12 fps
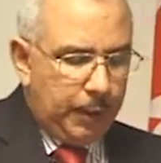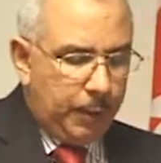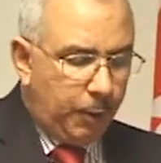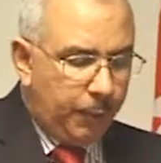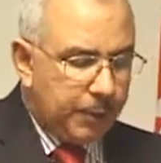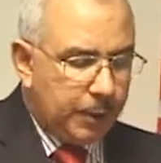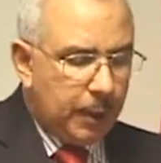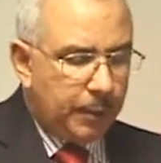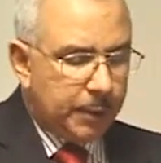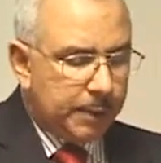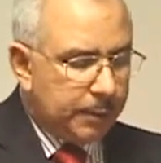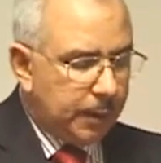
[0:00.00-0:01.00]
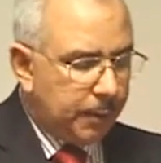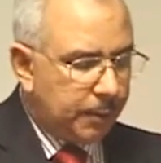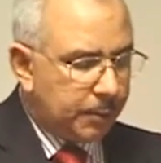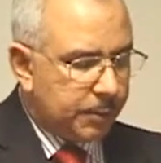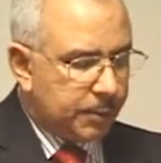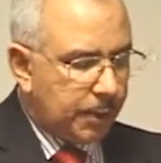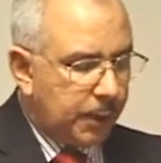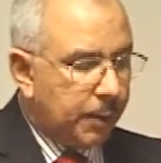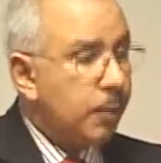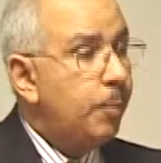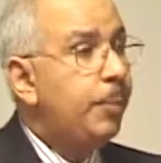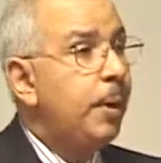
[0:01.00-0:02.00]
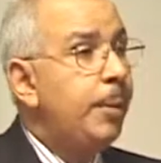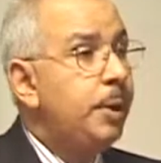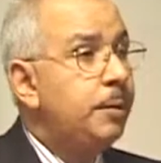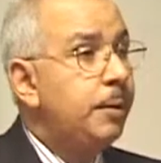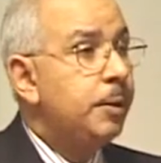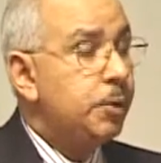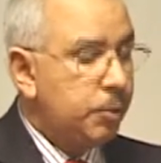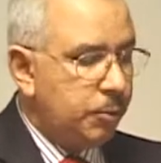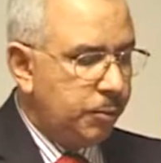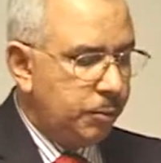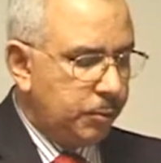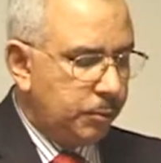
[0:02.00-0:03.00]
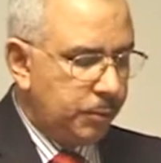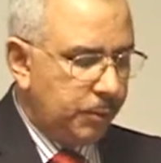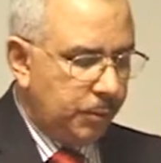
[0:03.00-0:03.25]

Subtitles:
AOFI's accounting standards are complementary to,